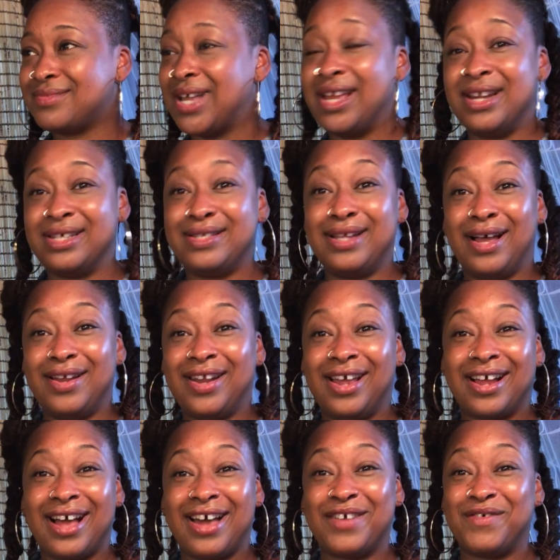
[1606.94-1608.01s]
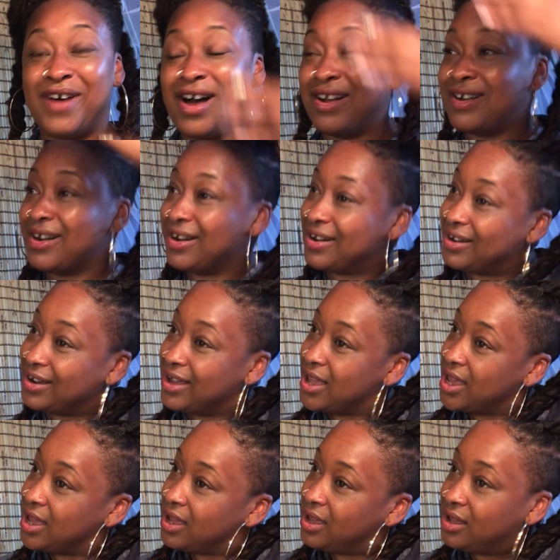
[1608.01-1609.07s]
And it's not like out of hunger.
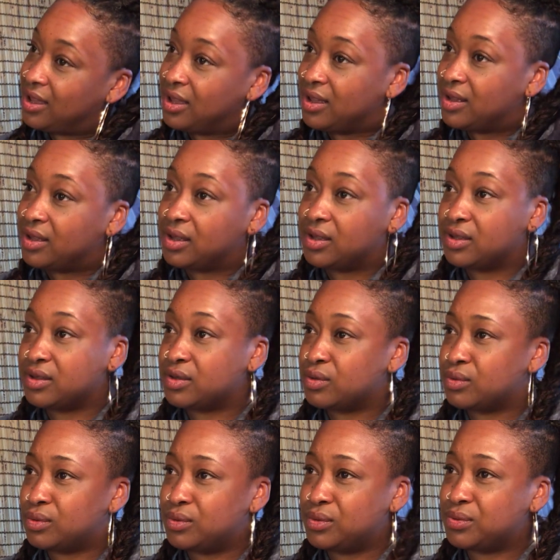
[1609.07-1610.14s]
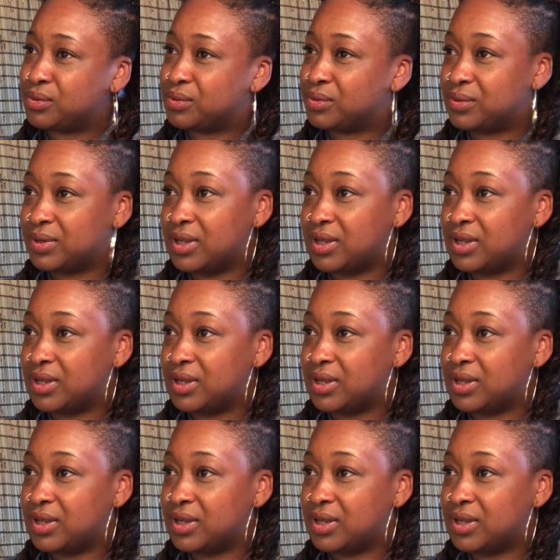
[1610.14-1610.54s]
Oof.